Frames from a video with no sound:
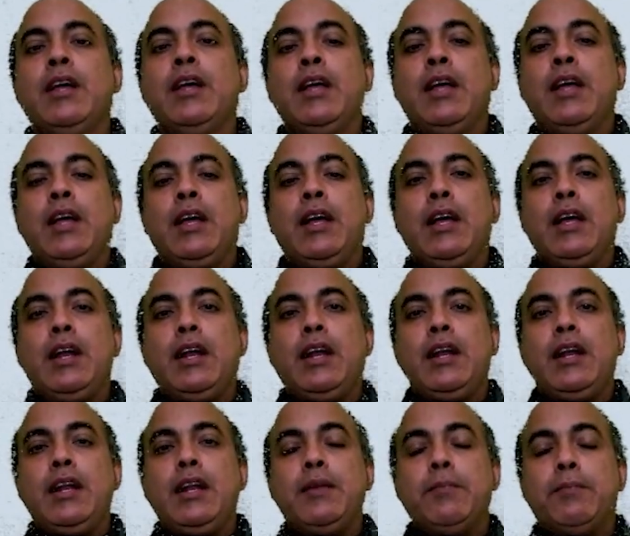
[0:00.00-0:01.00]
a
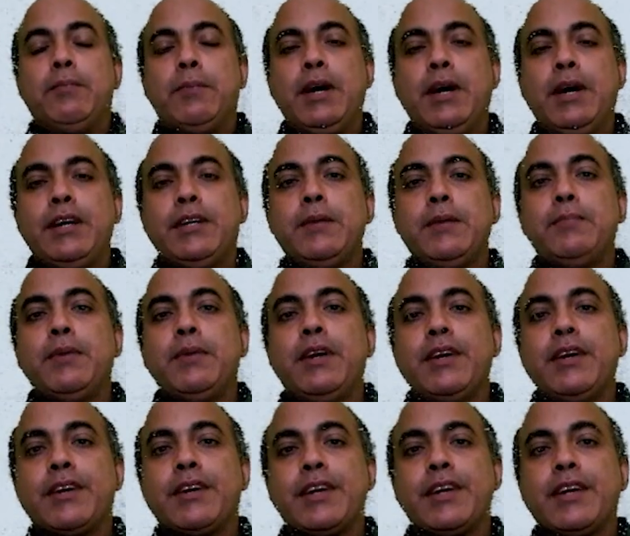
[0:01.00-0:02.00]
multiple
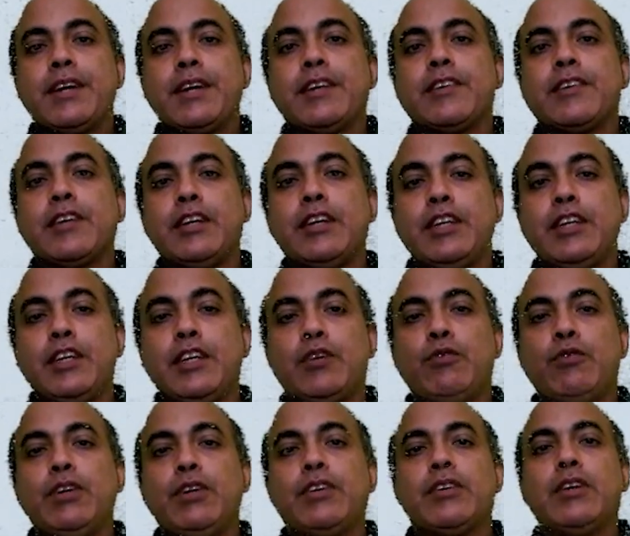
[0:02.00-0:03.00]
regression
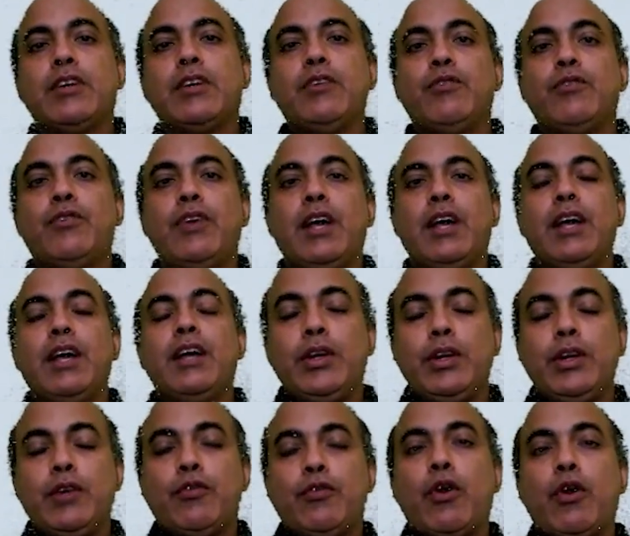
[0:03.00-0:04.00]
equation where
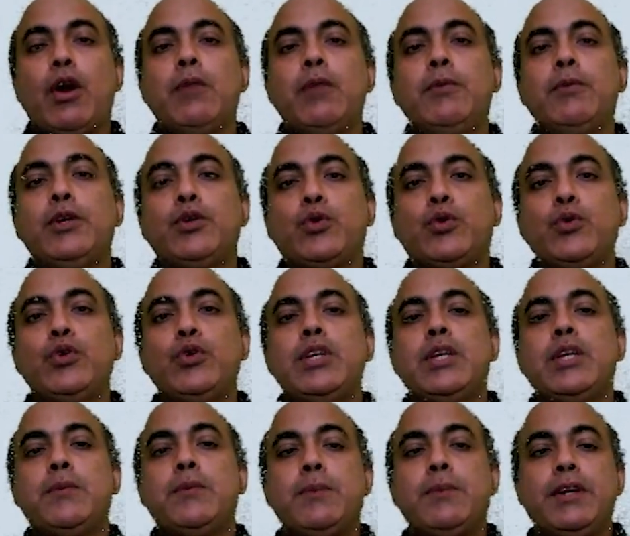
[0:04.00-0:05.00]
involving two
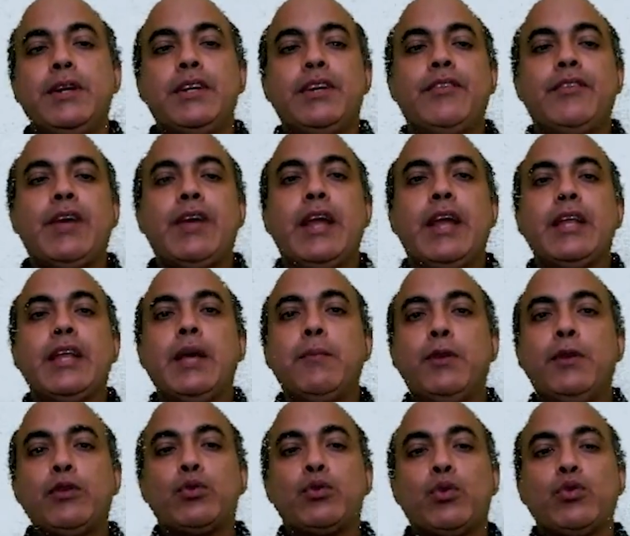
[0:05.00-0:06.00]
independent variables,
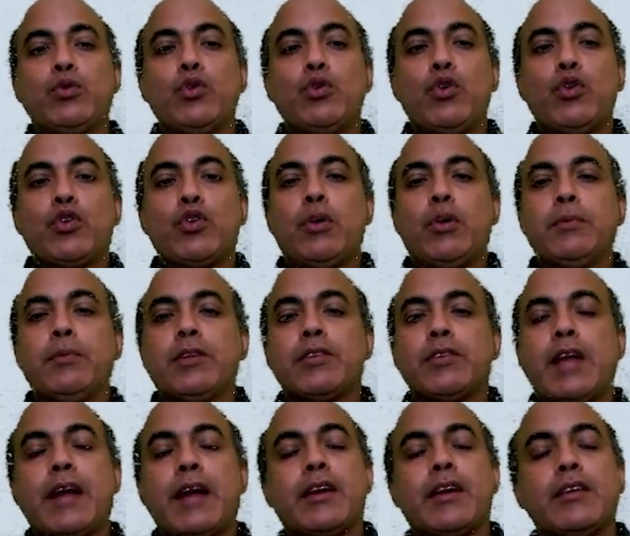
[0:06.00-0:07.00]
socioeconomic
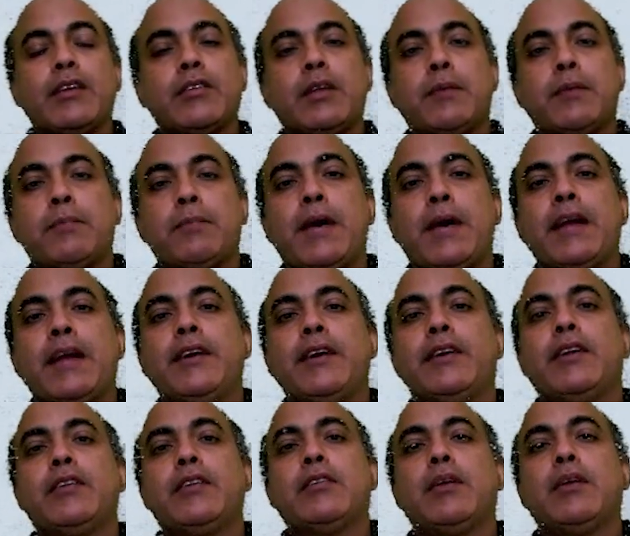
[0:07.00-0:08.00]
status and parental
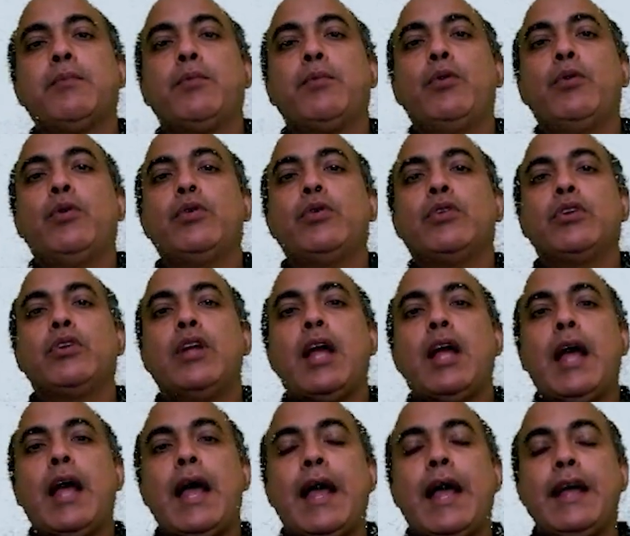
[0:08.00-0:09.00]
support,
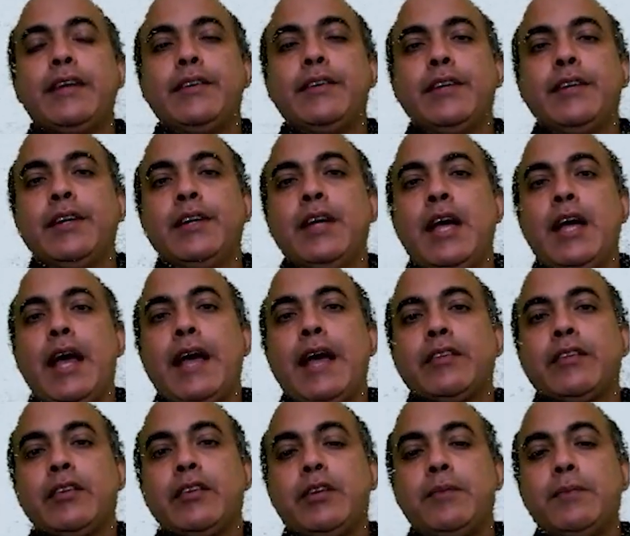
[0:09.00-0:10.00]
and as a
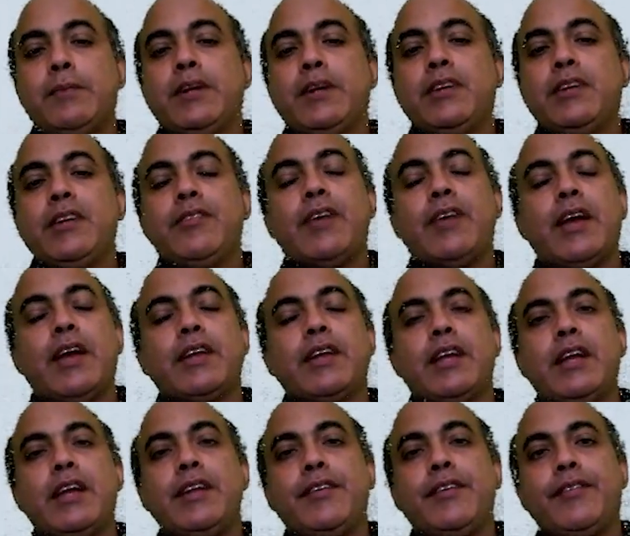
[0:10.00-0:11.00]
dependent
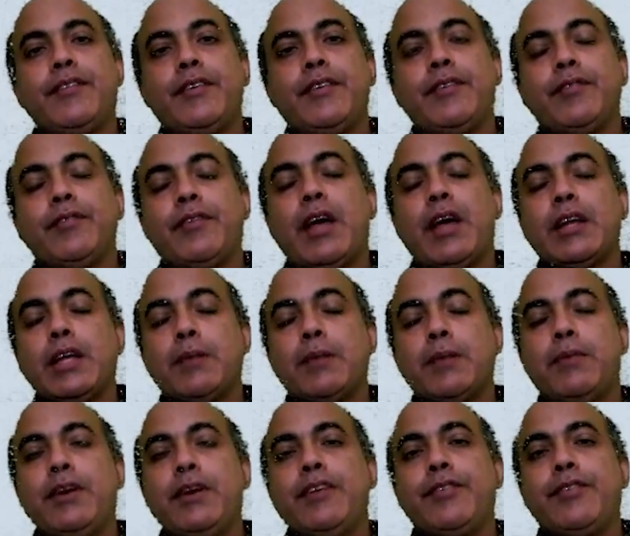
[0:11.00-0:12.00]
variable, if
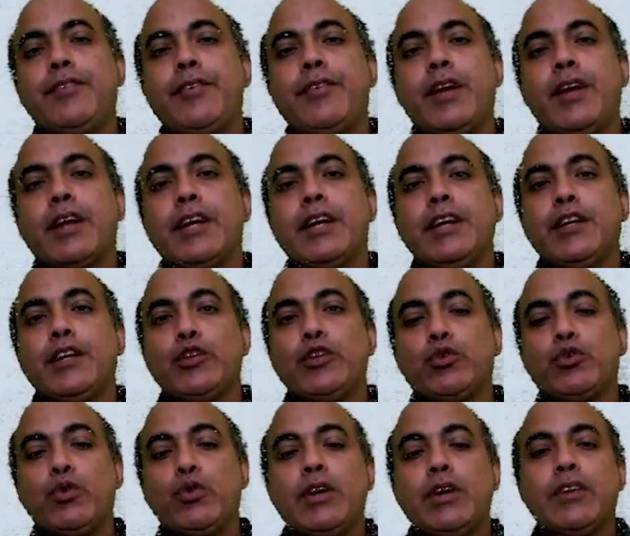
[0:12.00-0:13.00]
we are getting
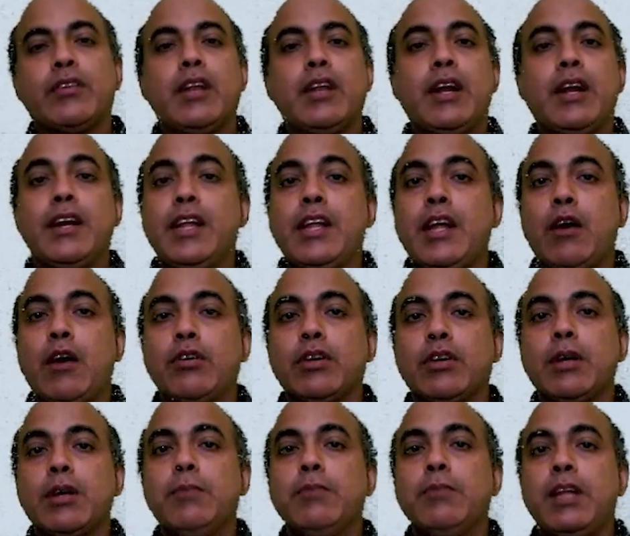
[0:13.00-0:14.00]
students learning outcome,
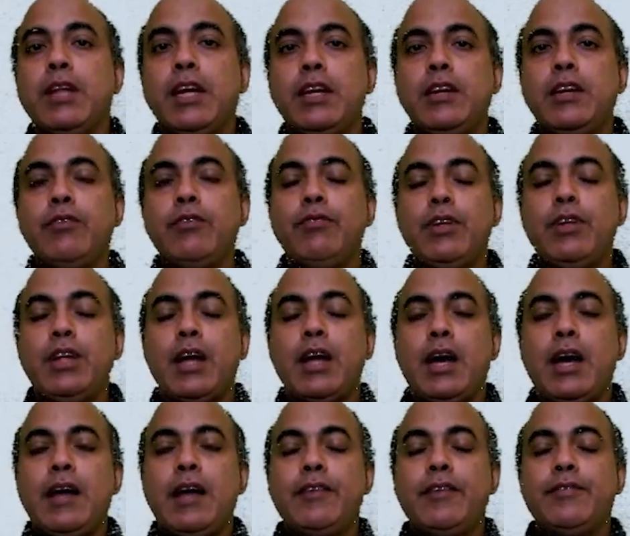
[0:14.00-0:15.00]
then we have